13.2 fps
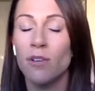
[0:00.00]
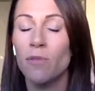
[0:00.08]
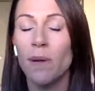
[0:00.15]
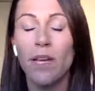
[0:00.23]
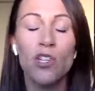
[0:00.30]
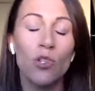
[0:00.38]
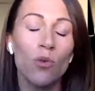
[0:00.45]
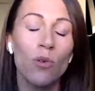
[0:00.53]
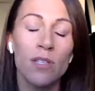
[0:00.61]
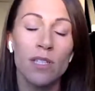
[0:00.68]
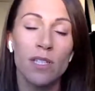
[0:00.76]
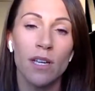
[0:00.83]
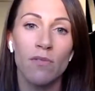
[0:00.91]
so being
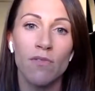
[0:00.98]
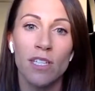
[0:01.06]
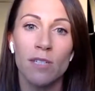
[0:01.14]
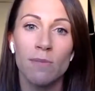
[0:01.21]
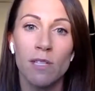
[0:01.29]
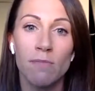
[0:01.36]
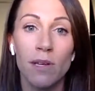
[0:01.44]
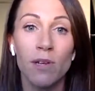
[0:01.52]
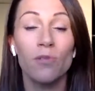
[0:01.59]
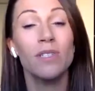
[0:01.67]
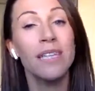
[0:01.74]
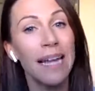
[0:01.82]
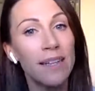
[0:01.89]
short on certain vitamins and minerals,